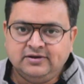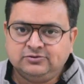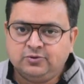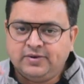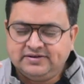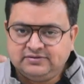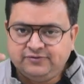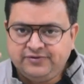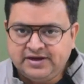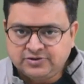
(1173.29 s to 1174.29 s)
So what is
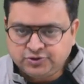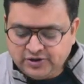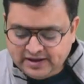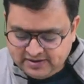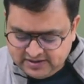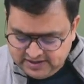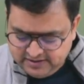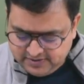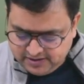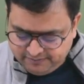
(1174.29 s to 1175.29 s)
where should I
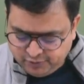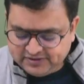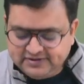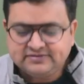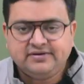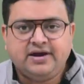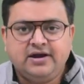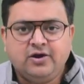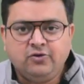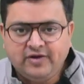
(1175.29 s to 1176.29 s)
keep uh, put this
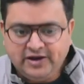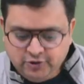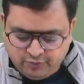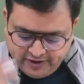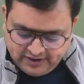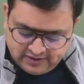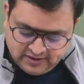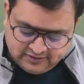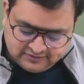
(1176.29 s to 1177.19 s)
written down value point?